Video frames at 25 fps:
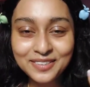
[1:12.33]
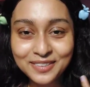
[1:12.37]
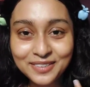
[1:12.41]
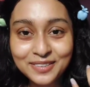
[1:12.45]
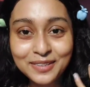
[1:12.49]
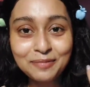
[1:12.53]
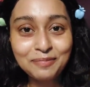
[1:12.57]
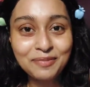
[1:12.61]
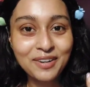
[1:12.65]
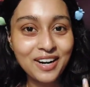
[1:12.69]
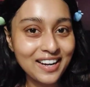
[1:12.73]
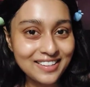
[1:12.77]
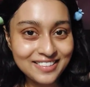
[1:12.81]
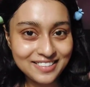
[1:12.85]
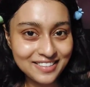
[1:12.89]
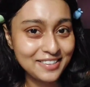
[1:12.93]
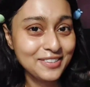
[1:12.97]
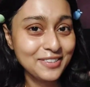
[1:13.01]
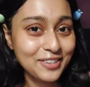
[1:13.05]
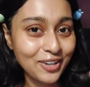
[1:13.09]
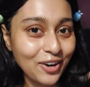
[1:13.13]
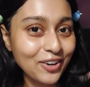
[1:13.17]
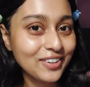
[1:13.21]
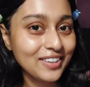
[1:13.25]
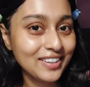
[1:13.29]
the price is
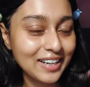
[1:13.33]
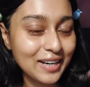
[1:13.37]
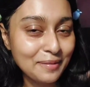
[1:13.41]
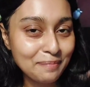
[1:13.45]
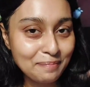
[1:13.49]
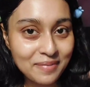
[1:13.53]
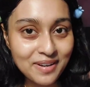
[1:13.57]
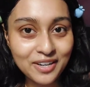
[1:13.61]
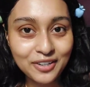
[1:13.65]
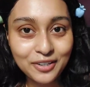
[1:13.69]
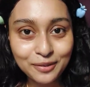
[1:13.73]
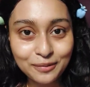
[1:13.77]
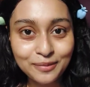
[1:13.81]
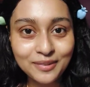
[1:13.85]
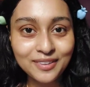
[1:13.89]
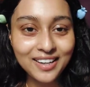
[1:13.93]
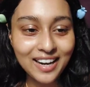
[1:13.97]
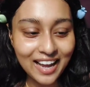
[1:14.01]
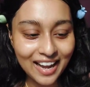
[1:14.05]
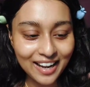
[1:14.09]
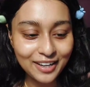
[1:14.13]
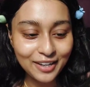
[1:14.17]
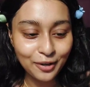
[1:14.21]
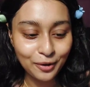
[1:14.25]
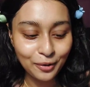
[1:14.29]
not comparable,
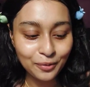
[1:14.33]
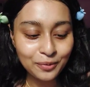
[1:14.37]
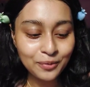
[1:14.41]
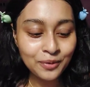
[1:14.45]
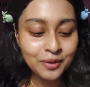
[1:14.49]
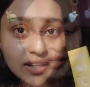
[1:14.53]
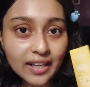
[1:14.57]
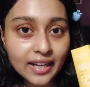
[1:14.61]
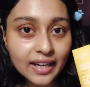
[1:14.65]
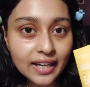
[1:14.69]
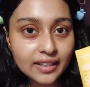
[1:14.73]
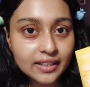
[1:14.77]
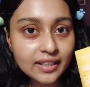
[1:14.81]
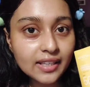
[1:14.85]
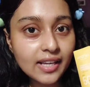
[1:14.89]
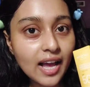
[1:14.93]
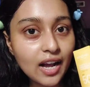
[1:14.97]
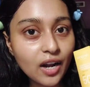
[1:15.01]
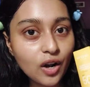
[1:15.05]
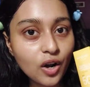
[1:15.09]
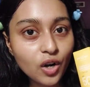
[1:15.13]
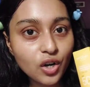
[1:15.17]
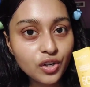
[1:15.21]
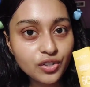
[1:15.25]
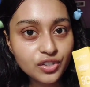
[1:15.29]
I know. We'll get the
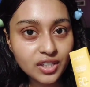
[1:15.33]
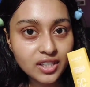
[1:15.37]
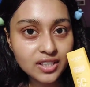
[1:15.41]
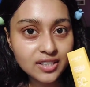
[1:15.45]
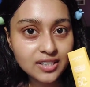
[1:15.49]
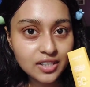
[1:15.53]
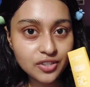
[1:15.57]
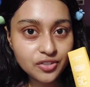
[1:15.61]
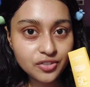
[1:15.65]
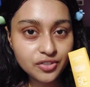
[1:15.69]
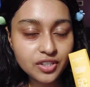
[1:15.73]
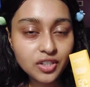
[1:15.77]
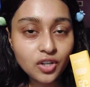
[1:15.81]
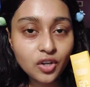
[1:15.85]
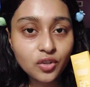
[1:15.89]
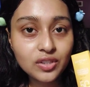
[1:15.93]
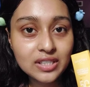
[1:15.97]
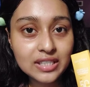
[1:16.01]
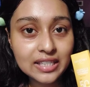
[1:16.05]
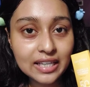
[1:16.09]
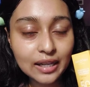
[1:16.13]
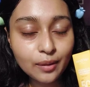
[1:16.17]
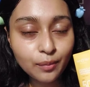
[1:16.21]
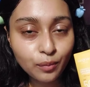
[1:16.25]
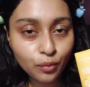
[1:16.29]
Aqualogica sunscreen on
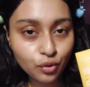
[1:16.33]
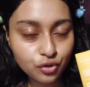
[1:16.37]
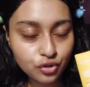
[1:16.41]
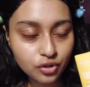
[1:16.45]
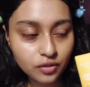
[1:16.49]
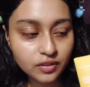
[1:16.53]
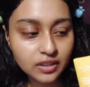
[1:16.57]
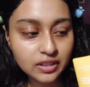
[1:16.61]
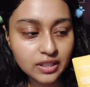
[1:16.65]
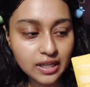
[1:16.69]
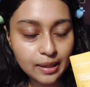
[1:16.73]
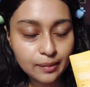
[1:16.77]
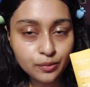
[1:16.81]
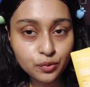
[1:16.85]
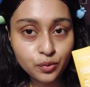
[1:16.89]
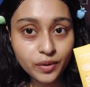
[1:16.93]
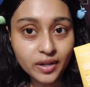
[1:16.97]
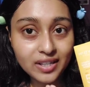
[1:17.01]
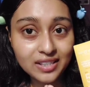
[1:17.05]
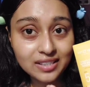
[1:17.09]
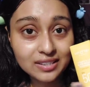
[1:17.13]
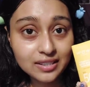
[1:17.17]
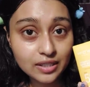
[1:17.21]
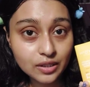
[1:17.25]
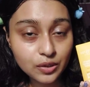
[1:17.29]
sale most of the times,
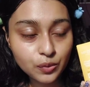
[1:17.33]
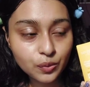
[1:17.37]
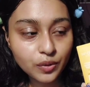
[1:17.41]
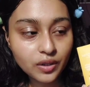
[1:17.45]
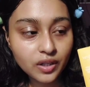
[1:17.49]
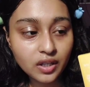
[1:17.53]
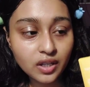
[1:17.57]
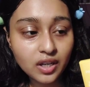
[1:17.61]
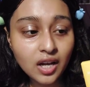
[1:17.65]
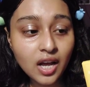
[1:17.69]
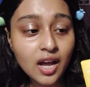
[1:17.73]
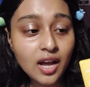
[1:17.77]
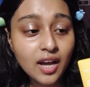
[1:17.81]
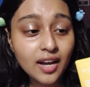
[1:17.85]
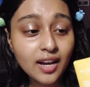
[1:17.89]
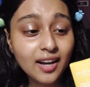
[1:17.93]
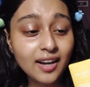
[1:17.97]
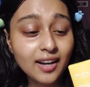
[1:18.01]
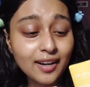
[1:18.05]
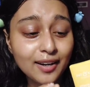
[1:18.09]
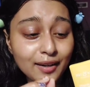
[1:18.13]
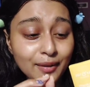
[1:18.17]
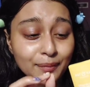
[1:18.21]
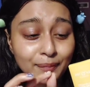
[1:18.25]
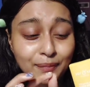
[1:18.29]
whereas this one
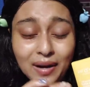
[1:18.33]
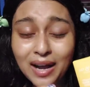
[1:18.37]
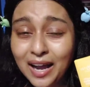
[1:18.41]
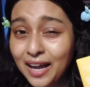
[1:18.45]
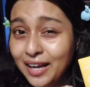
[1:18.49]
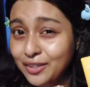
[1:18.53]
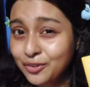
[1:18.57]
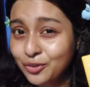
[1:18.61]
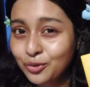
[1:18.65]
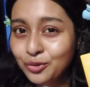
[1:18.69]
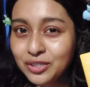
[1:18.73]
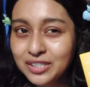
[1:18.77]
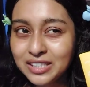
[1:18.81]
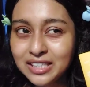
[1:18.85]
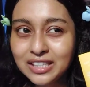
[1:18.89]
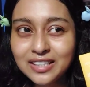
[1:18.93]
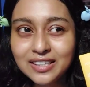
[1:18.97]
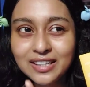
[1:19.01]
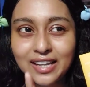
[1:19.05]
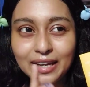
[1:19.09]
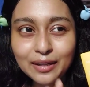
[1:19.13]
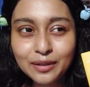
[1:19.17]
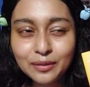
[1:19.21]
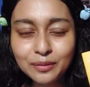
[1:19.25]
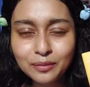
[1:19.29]
uh, I don't see
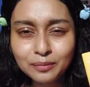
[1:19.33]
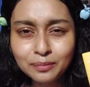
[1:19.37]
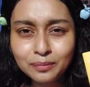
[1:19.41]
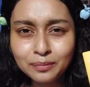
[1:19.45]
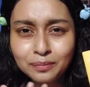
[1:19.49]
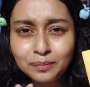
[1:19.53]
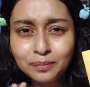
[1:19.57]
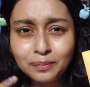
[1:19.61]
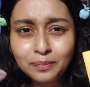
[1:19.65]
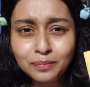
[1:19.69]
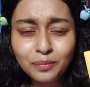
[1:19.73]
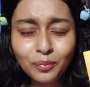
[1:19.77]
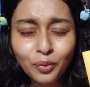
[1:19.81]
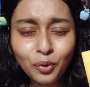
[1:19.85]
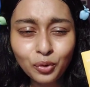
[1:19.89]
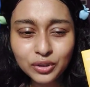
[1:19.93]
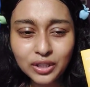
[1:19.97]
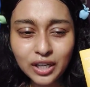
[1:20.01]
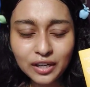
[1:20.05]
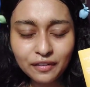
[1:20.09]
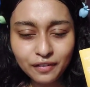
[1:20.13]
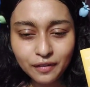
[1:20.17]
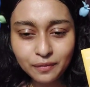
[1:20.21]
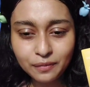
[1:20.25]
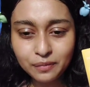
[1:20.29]
like more
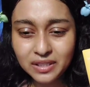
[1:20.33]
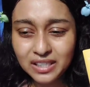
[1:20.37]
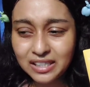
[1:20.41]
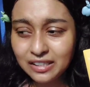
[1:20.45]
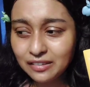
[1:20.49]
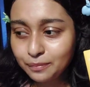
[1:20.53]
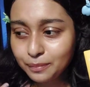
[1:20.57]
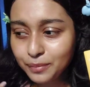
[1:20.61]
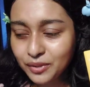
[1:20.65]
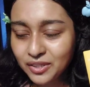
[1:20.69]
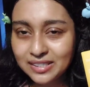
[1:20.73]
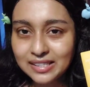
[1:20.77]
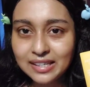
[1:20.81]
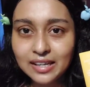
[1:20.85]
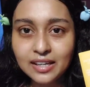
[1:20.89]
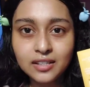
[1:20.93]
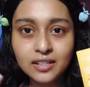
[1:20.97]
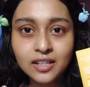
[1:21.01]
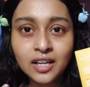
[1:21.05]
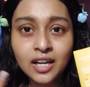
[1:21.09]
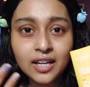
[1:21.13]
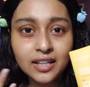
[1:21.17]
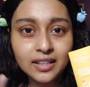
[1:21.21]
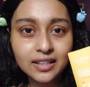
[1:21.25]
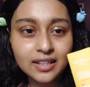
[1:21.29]
than fifteen percent
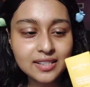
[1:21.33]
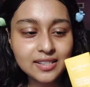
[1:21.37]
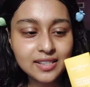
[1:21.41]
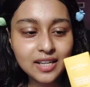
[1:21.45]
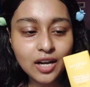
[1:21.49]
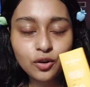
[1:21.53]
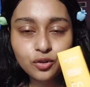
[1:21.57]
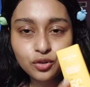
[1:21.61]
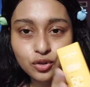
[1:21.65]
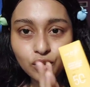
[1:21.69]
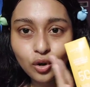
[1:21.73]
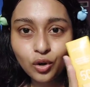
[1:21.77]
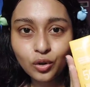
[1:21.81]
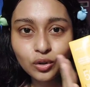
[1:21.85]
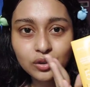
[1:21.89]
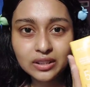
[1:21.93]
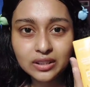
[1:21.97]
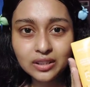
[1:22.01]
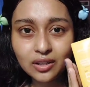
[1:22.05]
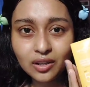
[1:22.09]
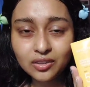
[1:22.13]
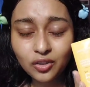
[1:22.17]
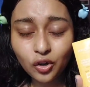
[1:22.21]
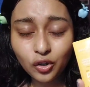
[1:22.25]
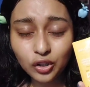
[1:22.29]
discount
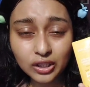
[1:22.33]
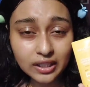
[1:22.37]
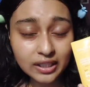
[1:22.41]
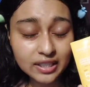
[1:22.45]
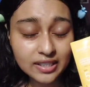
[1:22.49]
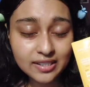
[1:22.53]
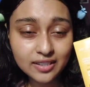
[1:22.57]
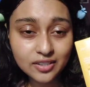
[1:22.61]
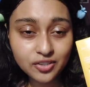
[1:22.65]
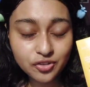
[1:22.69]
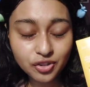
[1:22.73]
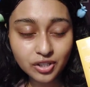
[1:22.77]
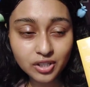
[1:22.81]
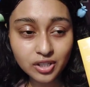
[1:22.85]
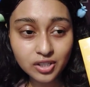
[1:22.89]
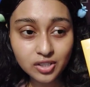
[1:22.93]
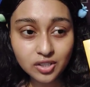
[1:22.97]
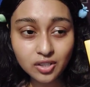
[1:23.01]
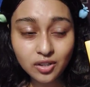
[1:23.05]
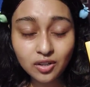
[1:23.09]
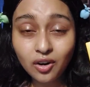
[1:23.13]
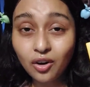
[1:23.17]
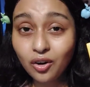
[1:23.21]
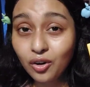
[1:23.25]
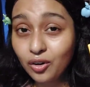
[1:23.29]
on Dot and Key
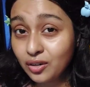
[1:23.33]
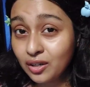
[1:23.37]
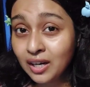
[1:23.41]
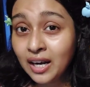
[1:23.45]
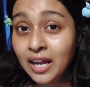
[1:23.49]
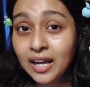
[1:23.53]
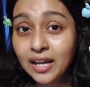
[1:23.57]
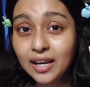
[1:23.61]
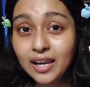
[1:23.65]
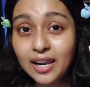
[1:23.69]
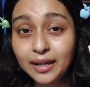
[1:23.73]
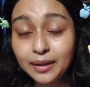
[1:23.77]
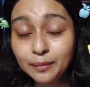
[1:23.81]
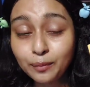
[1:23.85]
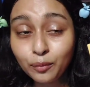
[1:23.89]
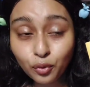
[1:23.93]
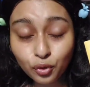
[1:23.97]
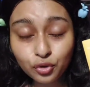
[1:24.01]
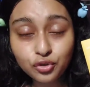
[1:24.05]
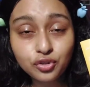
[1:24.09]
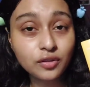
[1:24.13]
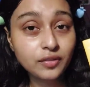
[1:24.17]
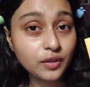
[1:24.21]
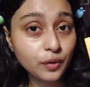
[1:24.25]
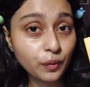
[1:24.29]
sunscreens on like
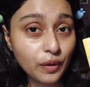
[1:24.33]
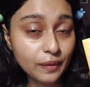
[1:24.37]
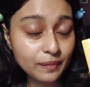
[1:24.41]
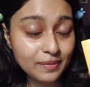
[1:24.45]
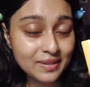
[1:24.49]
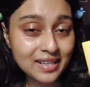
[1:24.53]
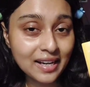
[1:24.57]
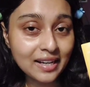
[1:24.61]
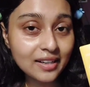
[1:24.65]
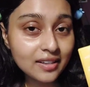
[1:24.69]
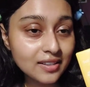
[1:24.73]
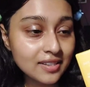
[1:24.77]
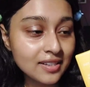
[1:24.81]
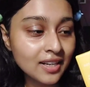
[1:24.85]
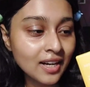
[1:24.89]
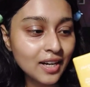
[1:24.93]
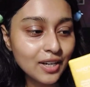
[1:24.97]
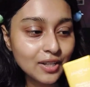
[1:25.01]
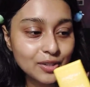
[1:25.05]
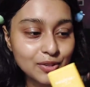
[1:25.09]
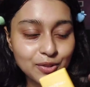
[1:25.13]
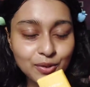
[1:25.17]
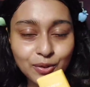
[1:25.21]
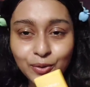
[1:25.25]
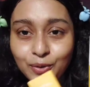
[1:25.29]
most of the websites.
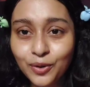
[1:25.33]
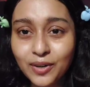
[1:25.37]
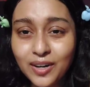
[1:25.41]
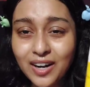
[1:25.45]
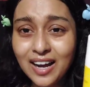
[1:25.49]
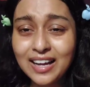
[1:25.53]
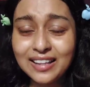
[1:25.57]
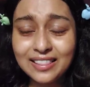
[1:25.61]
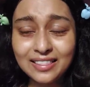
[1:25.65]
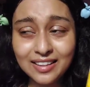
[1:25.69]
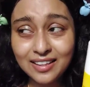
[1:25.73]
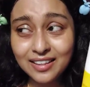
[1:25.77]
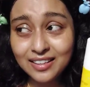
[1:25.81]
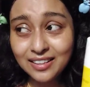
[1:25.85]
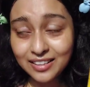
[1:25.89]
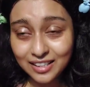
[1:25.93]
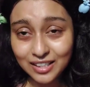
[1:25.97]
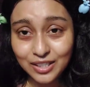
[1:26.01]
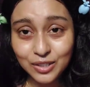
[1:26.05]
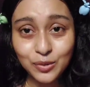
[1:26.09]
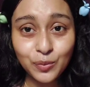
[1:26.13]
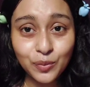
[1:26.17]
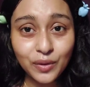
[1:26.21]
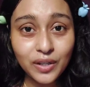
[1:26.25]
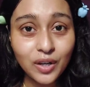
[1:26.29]
So I think
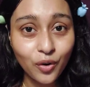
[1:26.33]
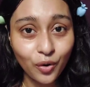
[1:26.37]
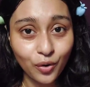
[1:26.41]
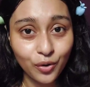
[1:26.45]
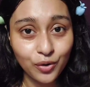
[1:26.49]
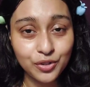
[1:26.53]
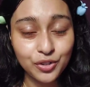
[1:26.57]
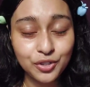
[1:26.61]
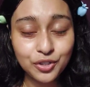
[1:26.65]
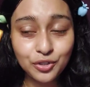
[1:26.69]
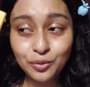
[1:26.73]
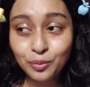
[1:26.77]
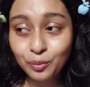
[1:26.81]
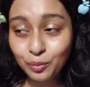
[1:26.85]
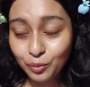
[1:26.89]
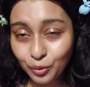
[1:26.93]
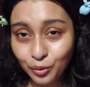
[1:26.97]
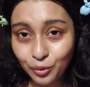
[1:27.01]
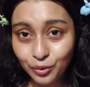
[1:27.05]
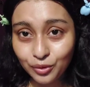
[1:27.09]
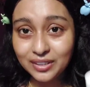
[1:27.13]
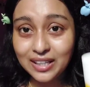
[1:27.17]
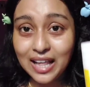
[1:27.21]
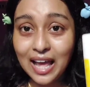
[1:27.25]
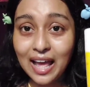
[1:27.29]
this will cost you
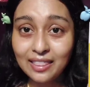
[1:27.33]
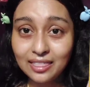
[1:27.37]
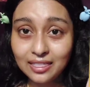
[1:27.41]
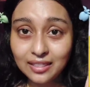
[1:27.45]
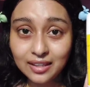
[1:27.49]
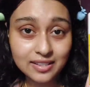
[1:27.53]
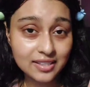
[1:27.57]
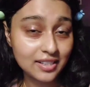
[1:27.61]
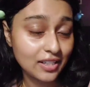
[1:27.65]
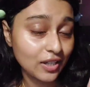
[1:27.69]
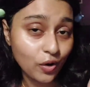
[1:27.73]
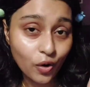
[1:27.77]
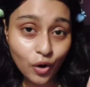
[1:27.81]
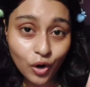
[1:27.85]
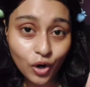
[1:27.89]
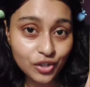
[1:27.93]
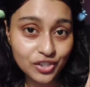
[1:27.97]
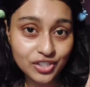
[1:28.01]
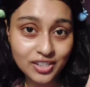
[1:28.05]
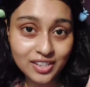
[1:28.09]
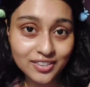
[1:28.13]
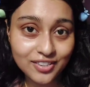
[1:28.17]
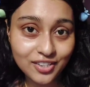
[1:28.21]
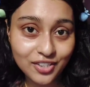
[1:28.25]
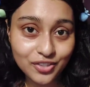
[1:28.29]
more than this
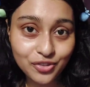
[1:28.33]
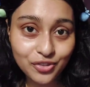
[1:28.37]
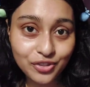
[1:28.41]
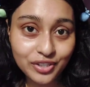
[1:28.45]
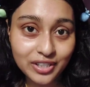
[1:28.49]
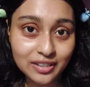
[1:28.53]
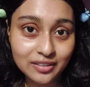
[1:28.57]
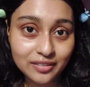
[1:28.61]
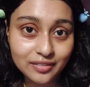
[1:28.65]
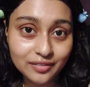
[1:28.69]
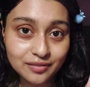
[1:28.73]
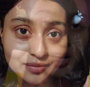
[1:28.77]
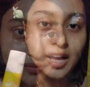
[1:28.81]
Aqualogica sunscreen.